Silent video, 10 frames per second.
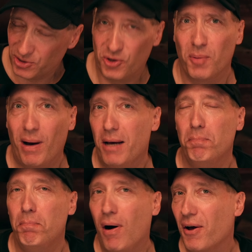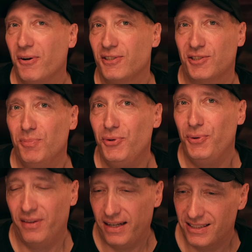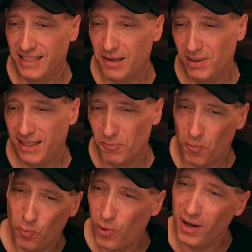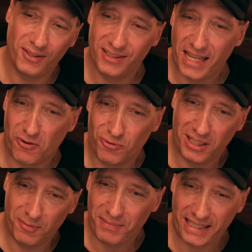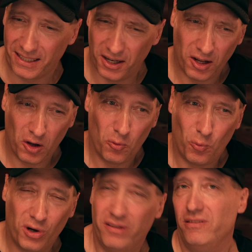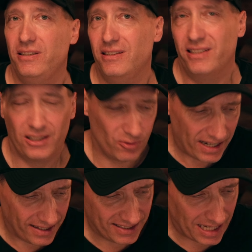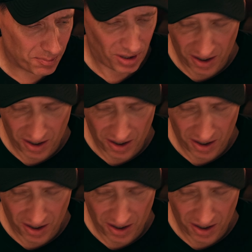talk about butter smooth in sampling. What does that really mean? Well, this is a great example